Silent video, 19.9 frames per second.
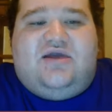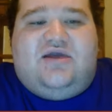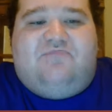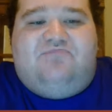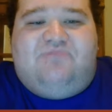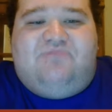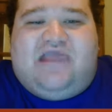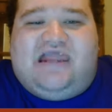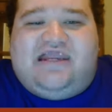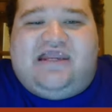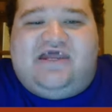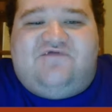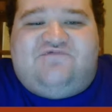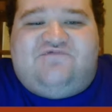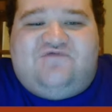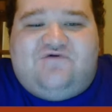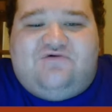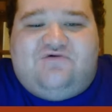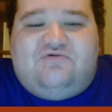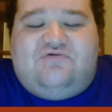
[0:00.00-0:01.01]
meaty
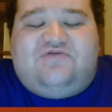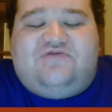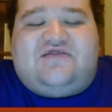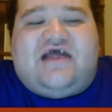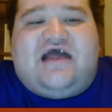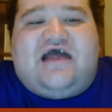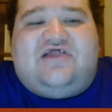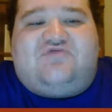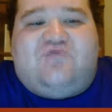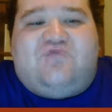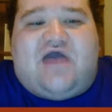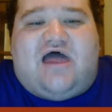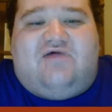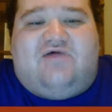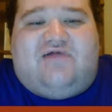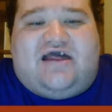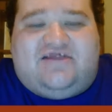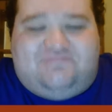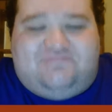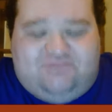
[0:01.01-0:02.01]
foods as well
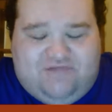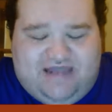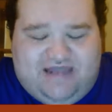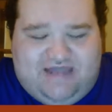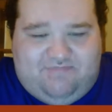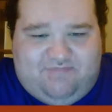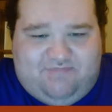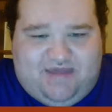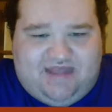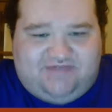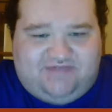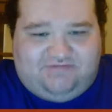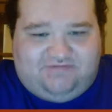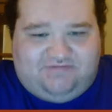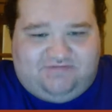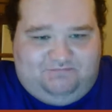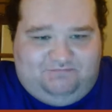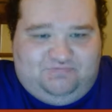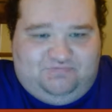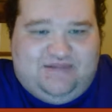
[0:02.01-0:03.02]
as
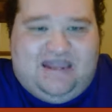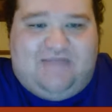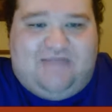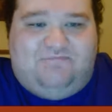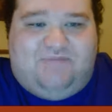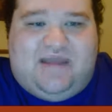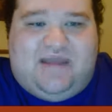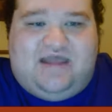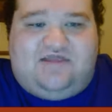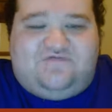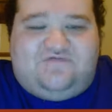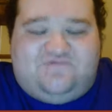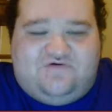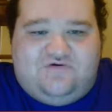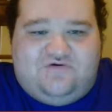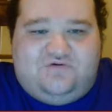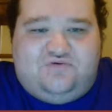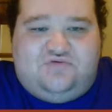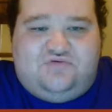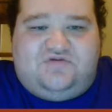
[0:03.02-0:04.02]
plant-based
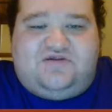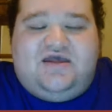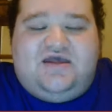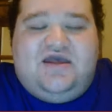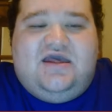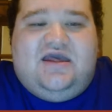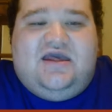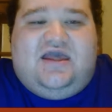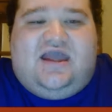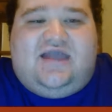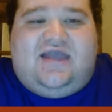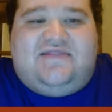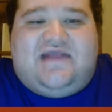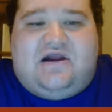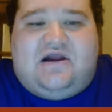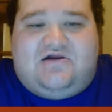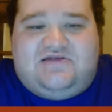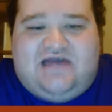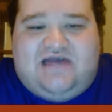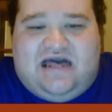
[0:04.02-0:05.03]
foods in
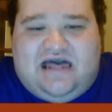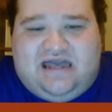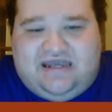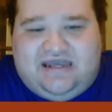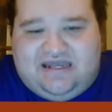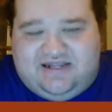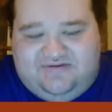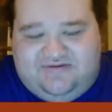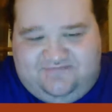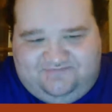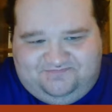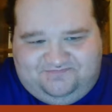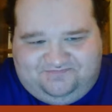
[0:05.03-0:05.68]
their diet.